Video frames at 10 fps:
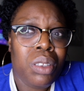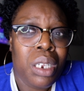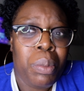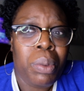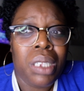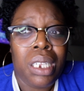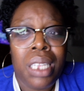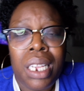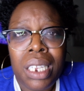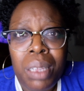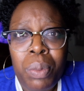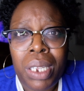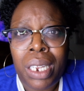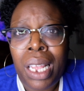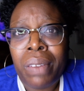And then they put another clip with
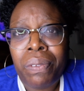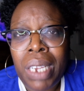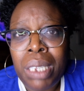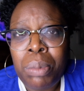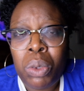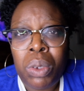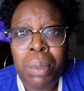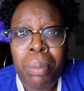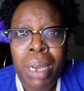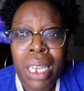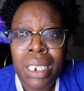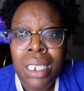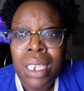another fight between a man